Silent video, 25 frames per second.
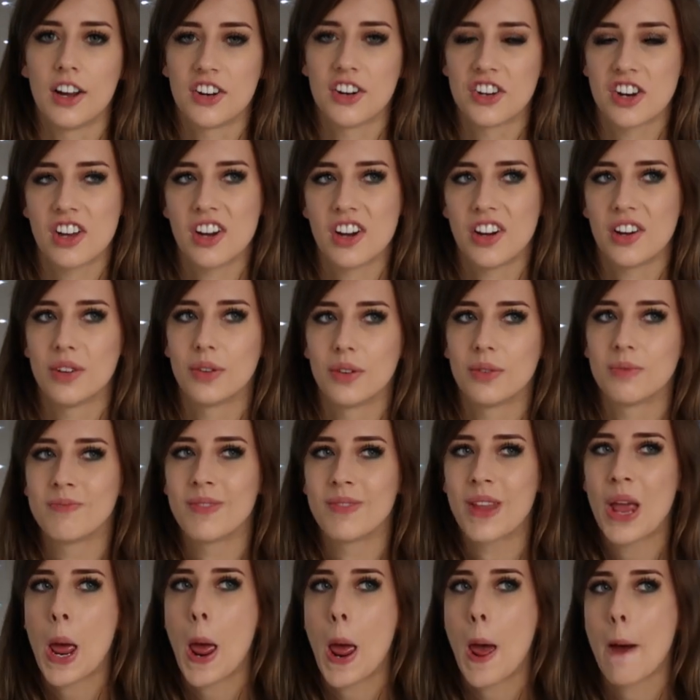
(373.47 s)
I don't know.
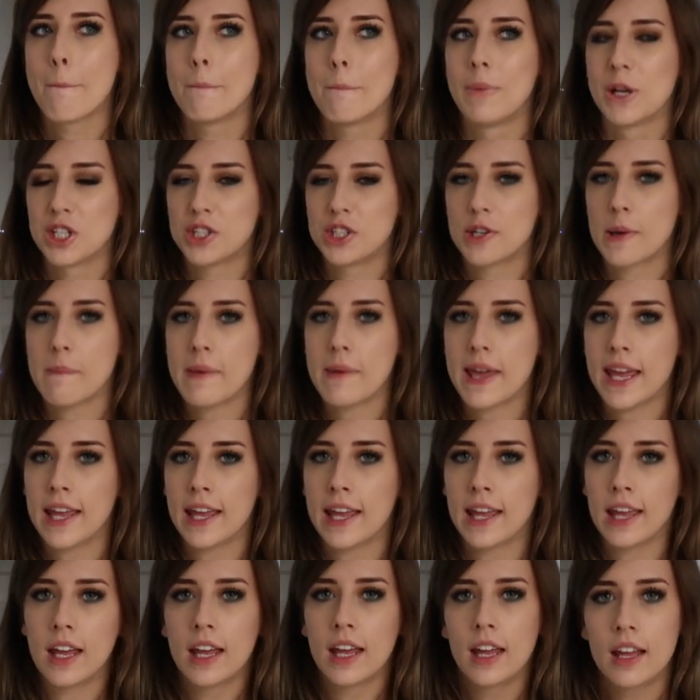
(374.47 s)
But to
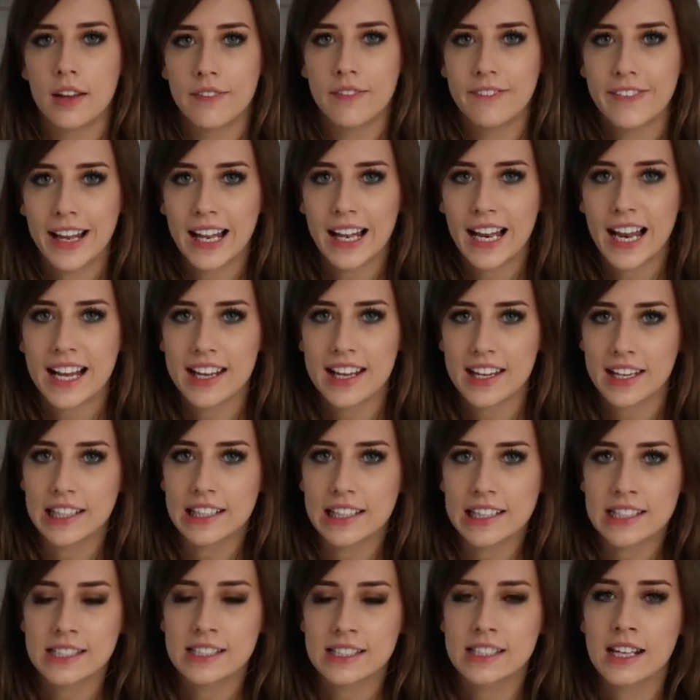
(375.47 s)
me, the
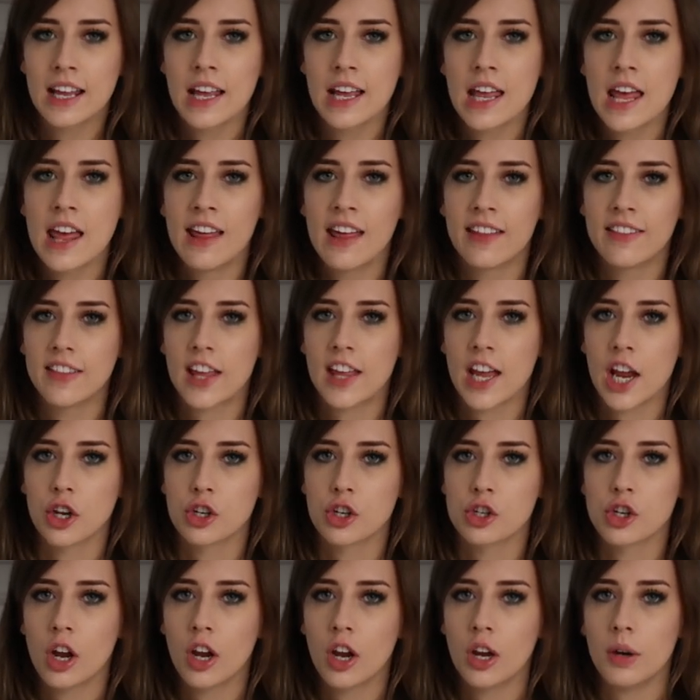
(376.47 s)
leggings, they are
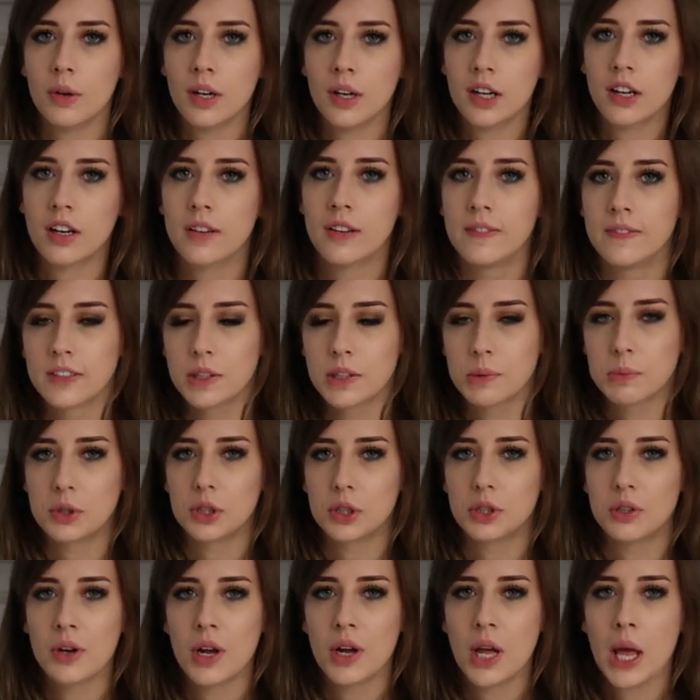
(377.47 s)
too
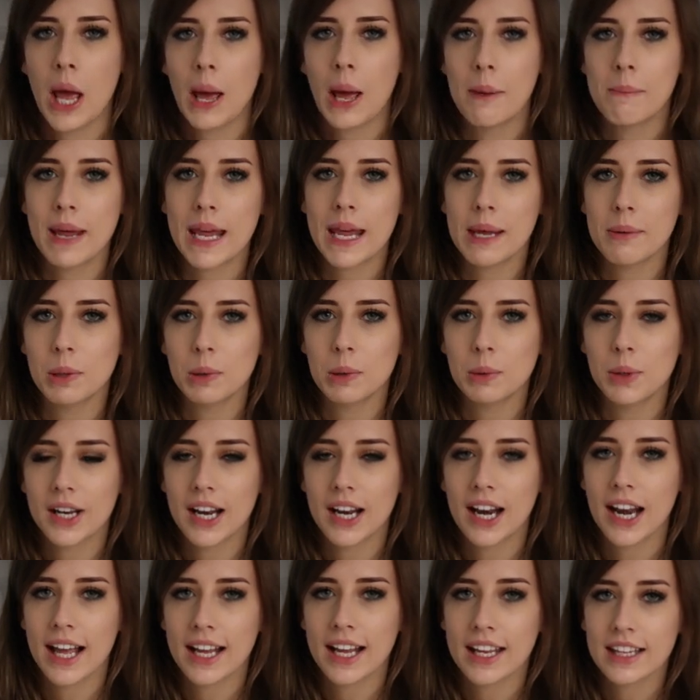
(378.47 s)
uncomfortable. People
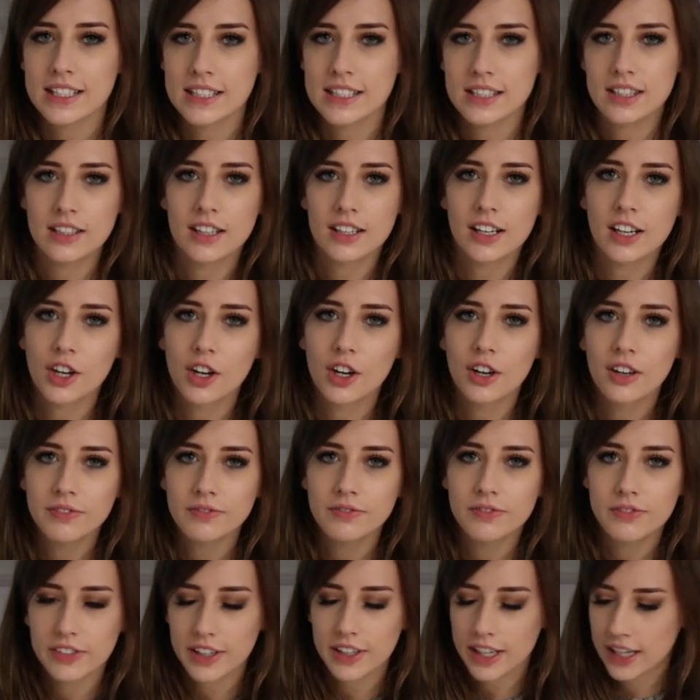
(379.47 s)
want leggings that are
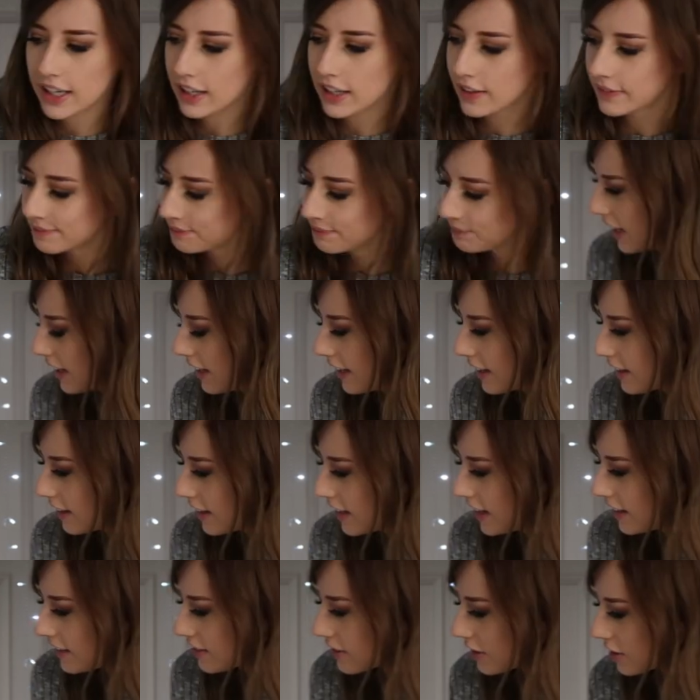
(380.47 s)
comfy. And
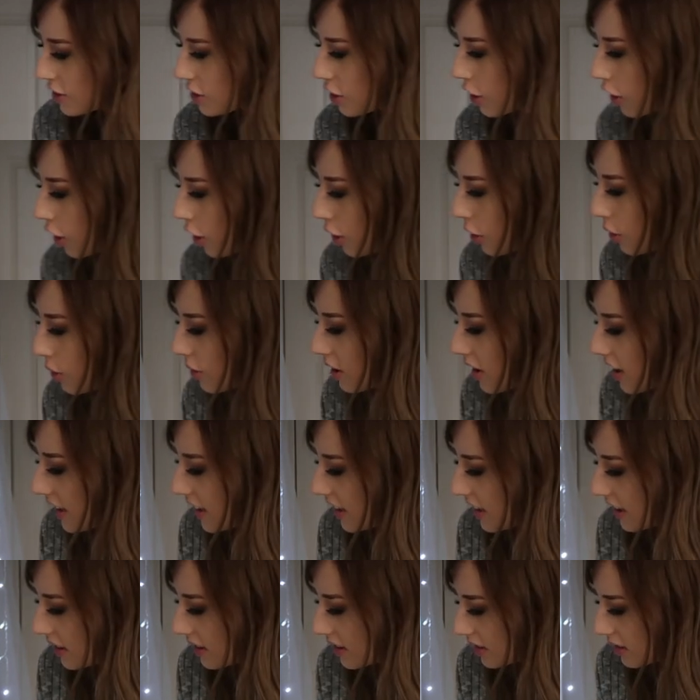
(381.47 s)
these are too,
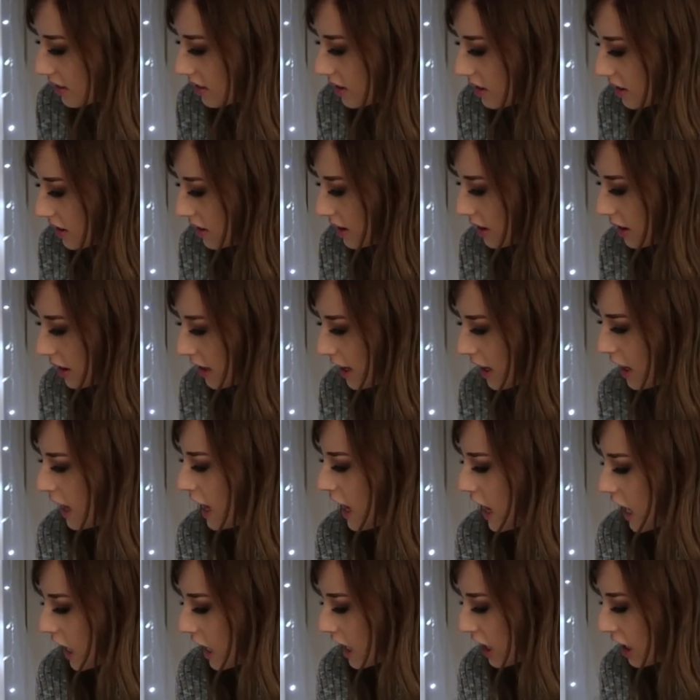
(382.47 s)
like,
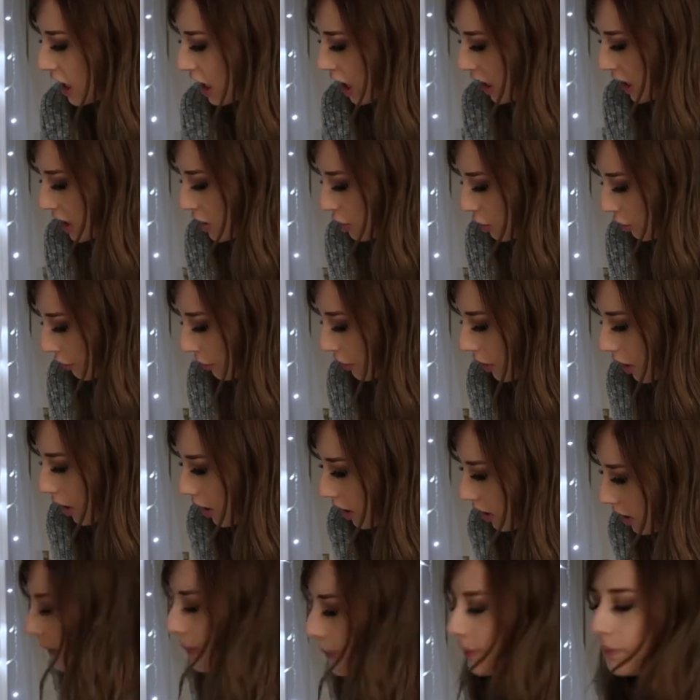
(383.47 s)

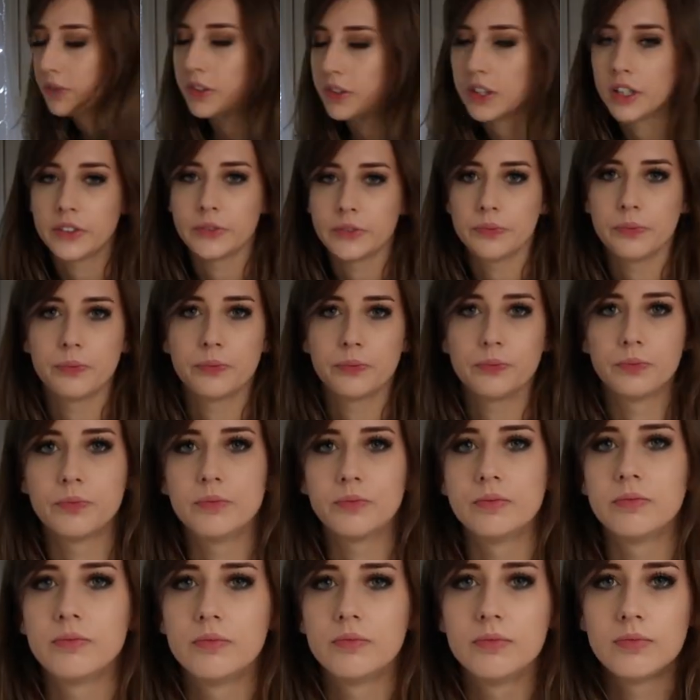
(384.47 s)
lycra. Nope,
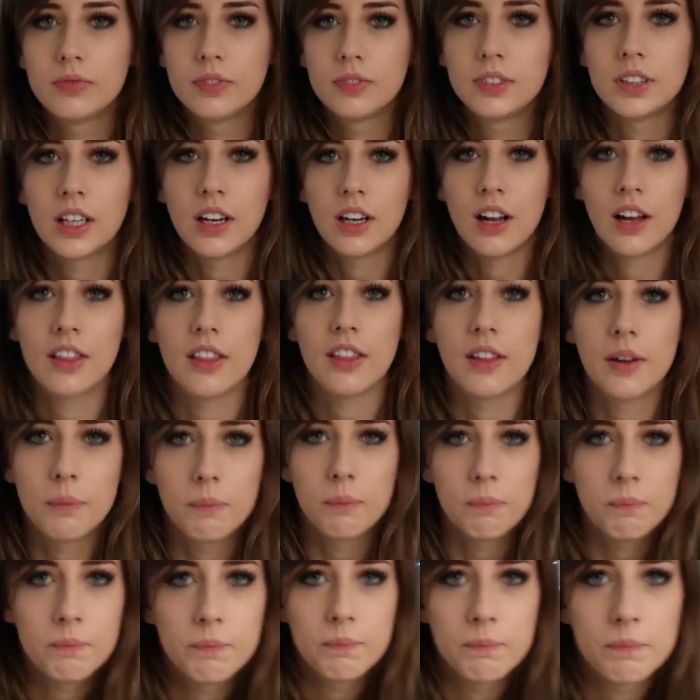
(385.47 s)
don't like
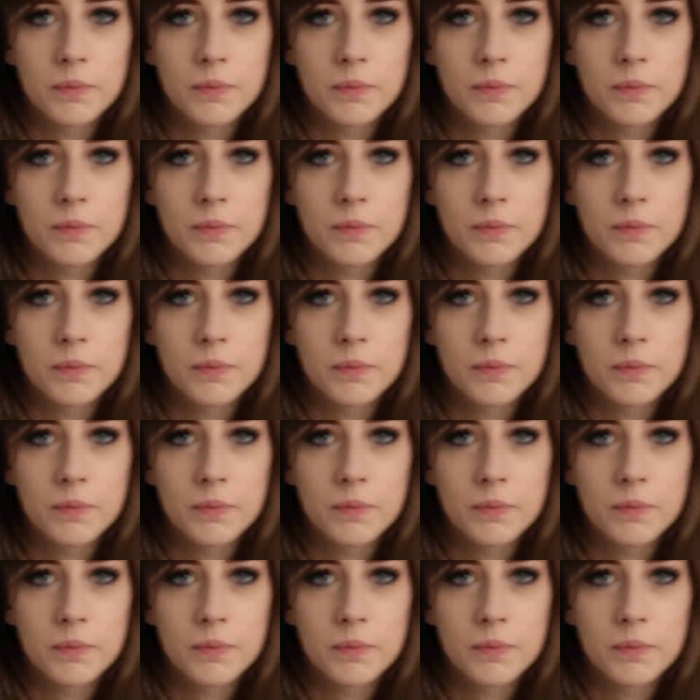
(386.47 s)
them.